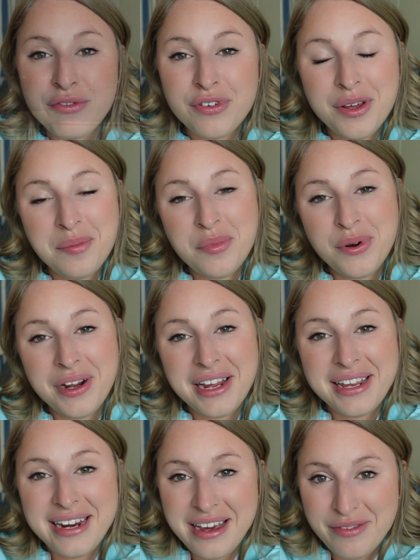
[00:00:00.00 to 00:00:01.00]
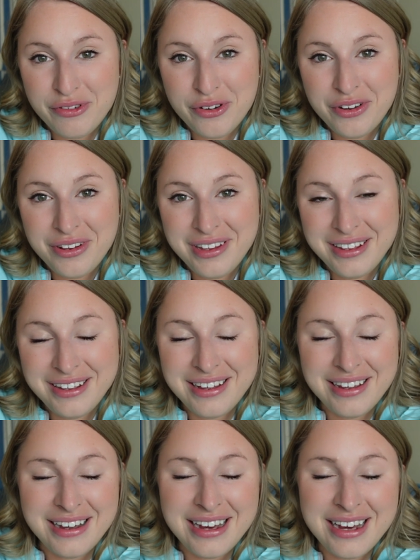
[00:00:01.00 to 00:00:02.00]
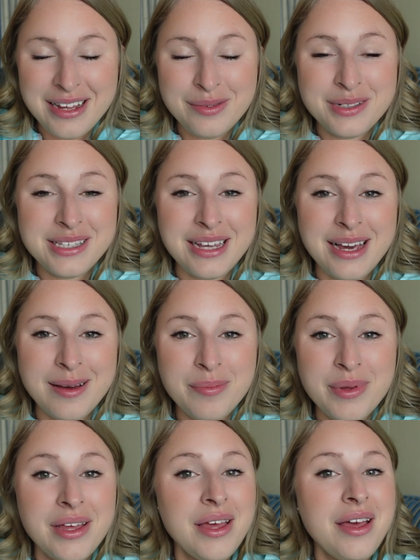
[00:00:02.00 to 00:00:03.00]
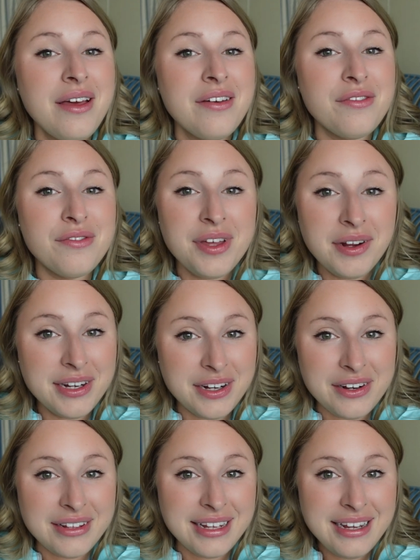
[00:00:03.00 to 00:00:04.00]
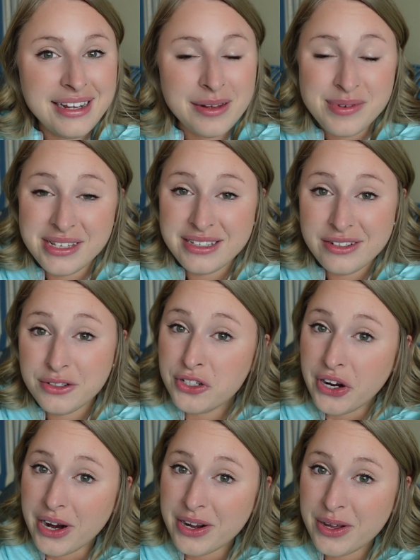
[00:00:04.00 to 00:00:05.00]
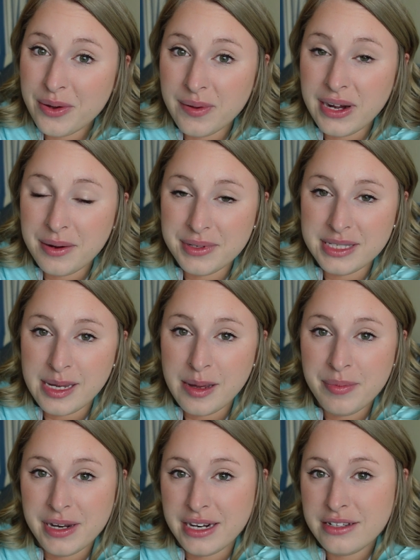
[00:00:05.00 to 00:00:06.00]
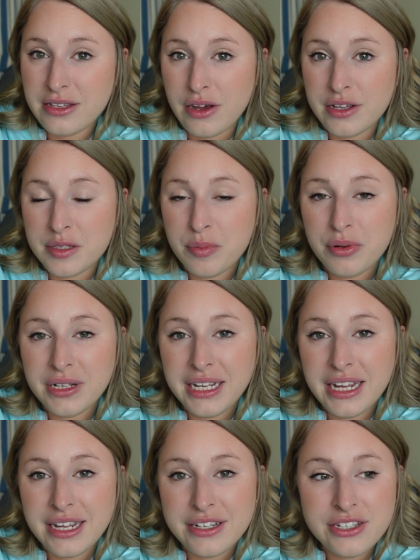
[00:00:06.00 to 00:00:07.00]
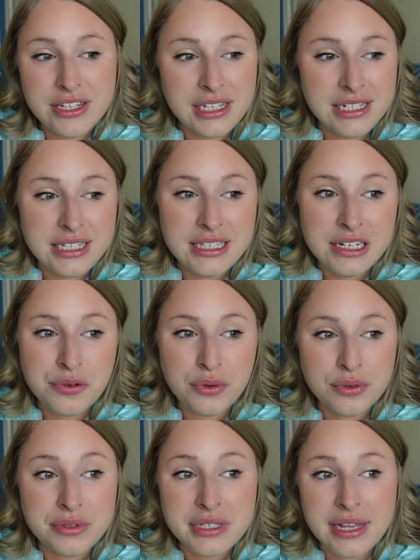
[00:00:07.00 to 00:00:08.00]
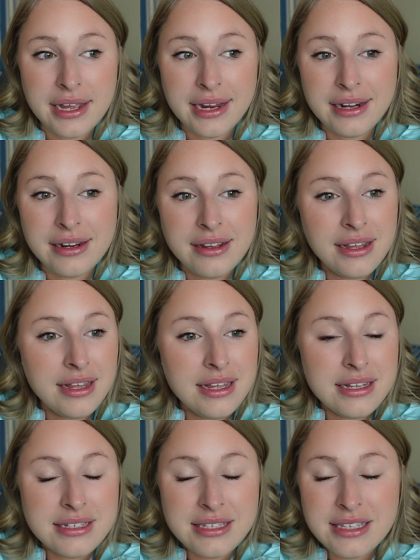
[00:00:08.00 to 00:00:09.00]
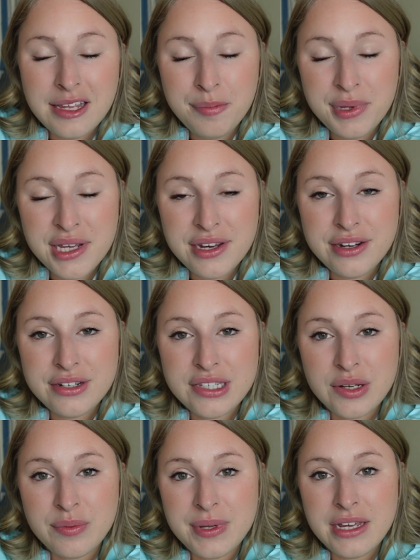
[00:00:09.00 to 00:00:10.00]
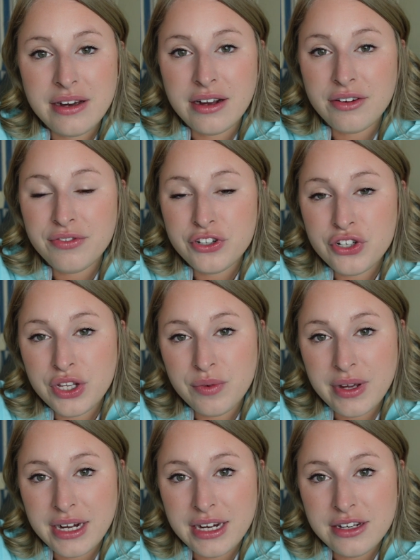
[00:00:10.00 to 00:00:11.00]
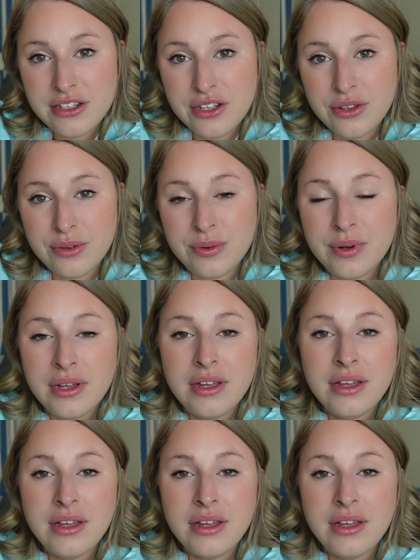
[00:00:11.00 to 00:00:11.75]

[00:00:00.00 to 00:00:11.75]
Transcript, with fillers: from Port Canaveral. I was up very early. It was still dark when I was up, and I saw us pulling into the Disney Cruise Line slip here, so we are officially ready to